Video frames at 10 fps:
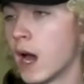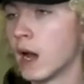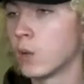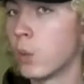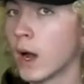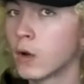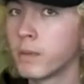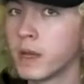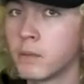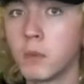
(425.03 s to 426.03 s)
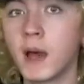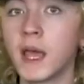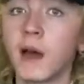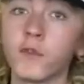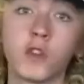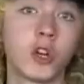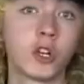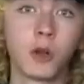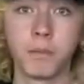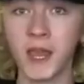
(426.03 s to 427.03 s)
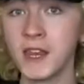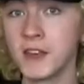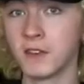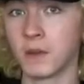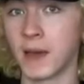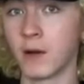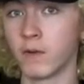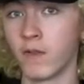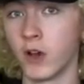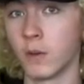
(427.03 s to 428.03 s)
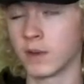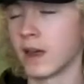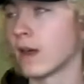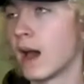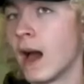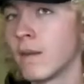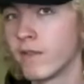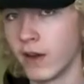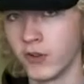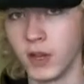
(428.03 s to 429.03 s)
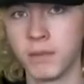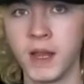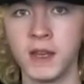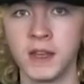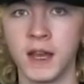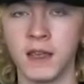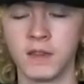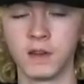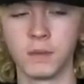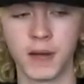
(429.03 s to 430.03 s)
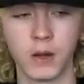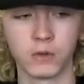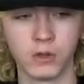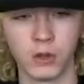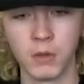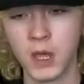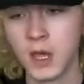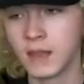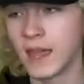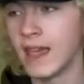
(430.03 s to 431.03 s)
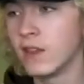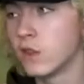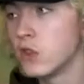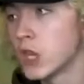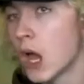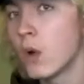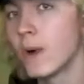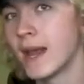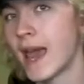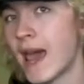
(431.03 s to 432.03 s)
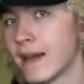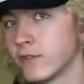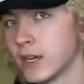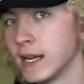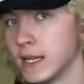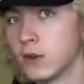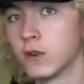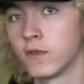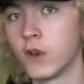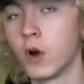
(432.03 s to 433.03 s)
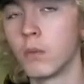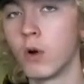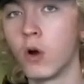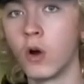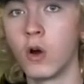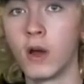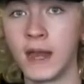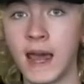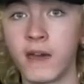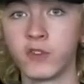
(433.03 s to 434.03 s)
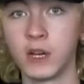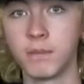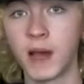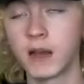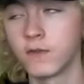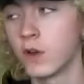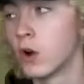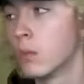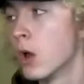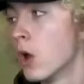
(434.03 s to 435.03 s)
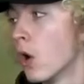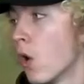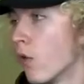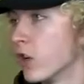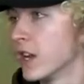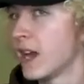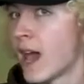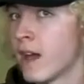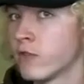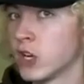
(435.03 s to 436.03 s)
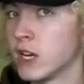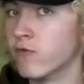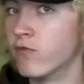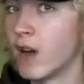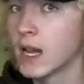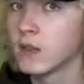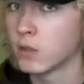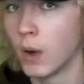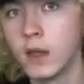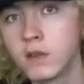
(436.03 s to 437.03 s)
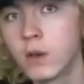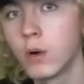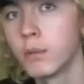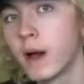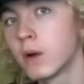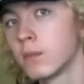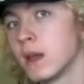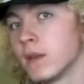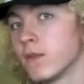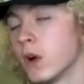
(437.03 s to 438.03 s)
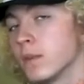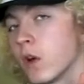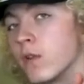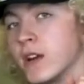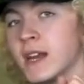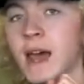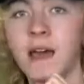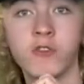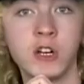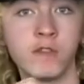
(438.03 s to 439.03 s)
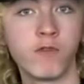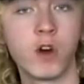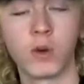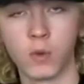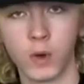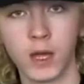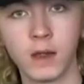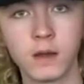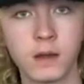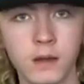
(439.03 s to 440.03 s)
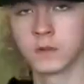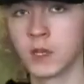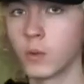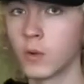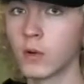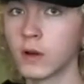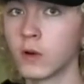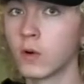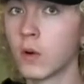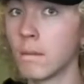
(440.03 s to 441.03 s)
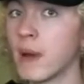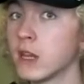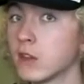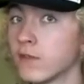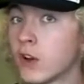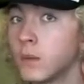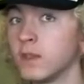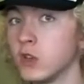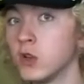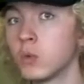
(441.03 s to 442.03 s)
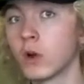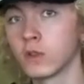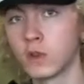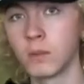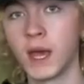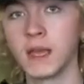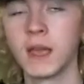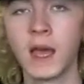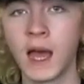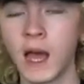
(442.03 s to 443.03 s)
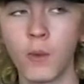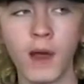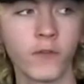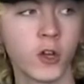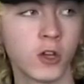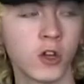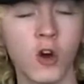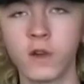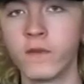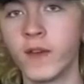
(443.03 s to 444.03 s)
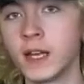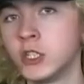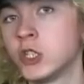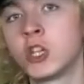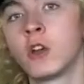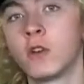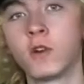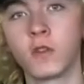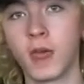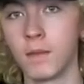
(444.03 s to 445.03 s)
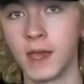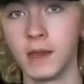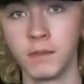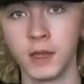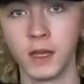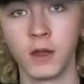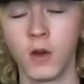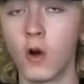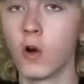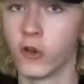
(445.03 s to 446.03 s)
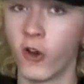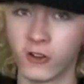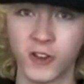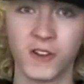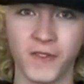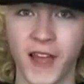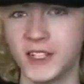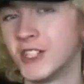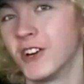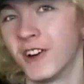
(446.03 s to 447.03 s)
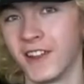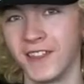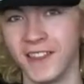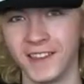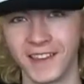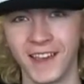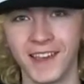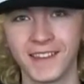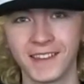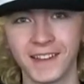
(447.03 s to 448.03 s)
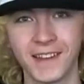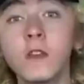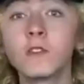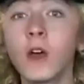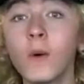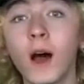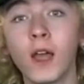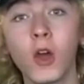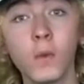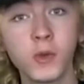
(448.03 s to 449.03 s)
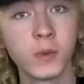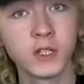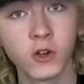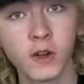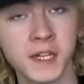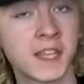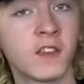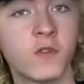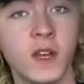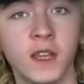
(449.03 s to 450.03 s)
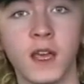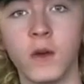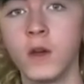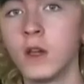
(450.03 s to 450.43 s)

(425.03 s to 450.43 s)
And while people may have certain opinions about films, like I'm very opinionated about them, there is no inherently good film or inherently bad film, or an inherently right way to go about making films, or an inherently wrong way. So all in all, make the films you want to make, however conventional they may be, or not conventional in this case. So I hope you enjoyed this video.